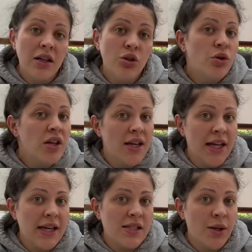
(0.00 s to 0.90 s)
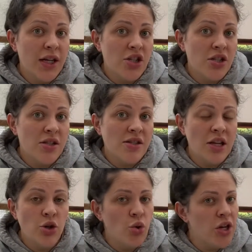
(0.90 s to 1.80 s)
Know that you can ask questions,
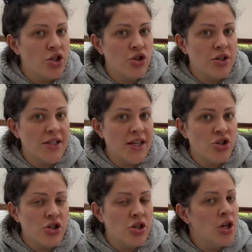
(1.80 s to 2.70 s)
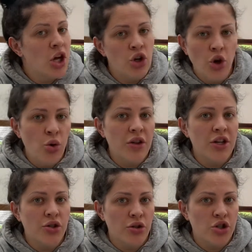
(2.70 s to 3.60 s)
know that it's your decision, know that
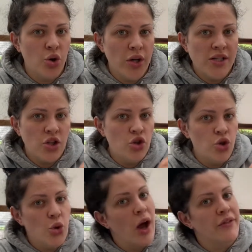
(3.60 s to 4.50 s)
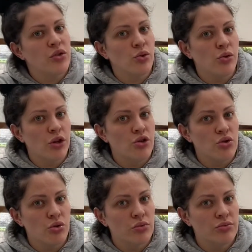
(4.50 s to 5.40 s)
it's your choice. You have total
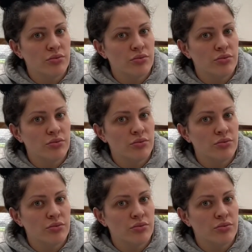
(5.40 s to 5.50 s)
control.